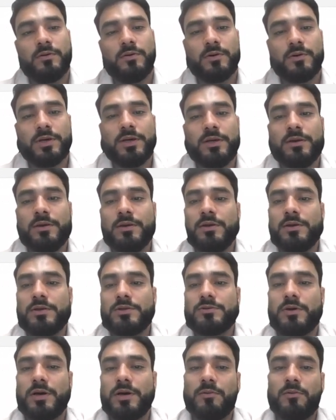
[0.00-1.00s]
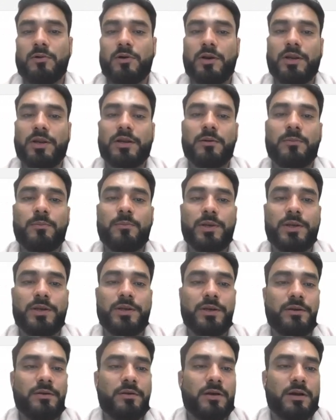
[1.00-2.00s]
Okay. So I have already
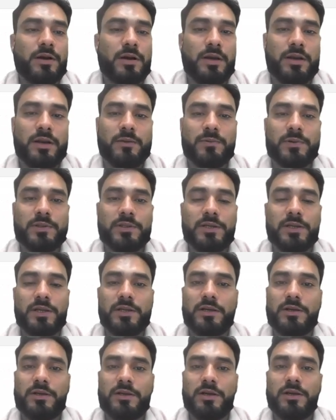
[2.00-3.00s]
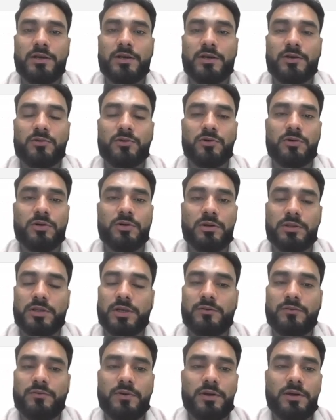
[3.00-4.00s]
completed, and after that I have deleted those on
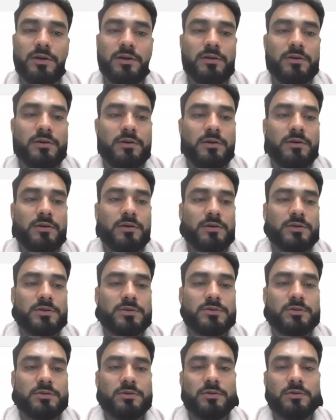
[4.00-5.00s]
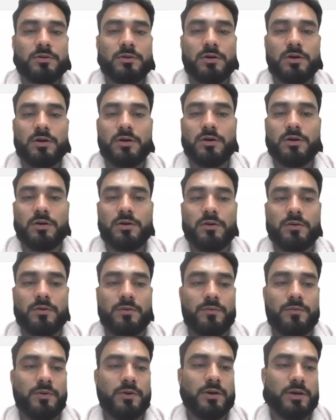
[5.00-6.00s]
that field.
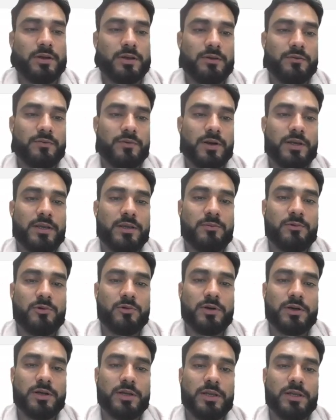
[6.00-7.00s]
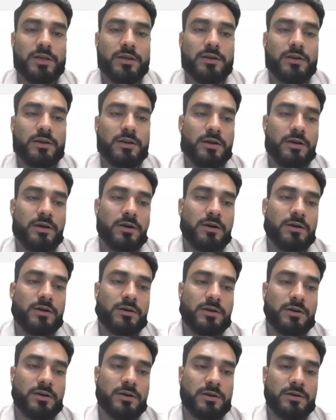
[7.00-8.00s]
So if I have to again
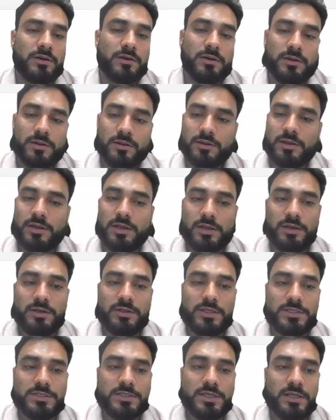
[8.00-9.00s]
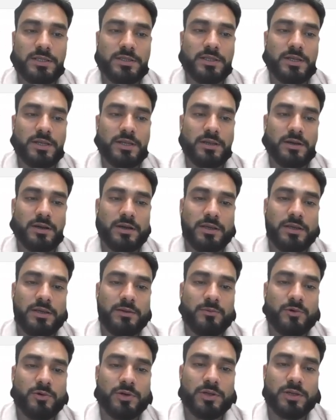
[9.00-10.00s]
clear this challenge, then I
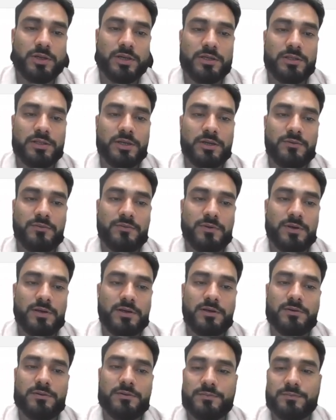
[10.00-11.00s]
have to create that field.